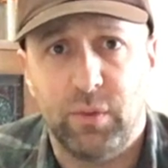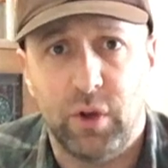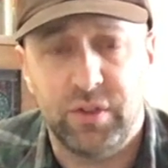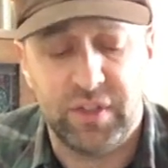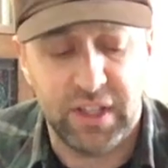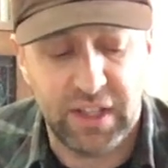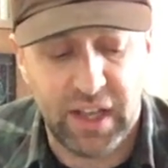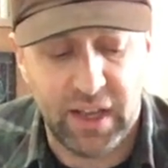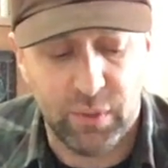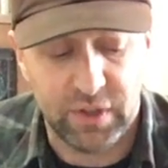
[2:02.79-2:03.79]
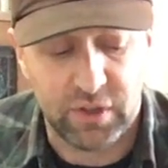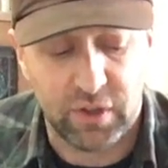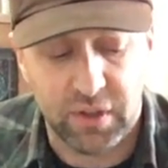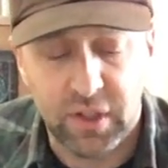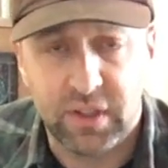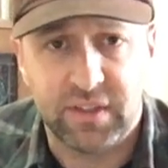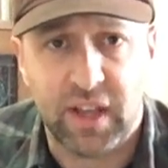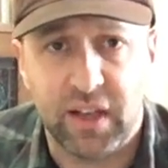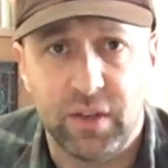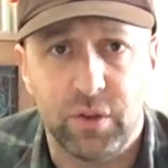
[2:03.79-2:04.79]
and roasted at what's called
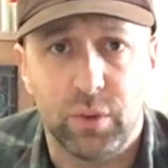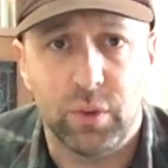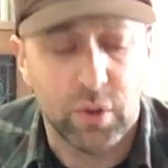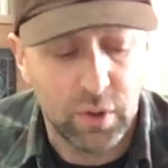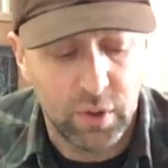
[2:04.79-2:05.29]
Nantou,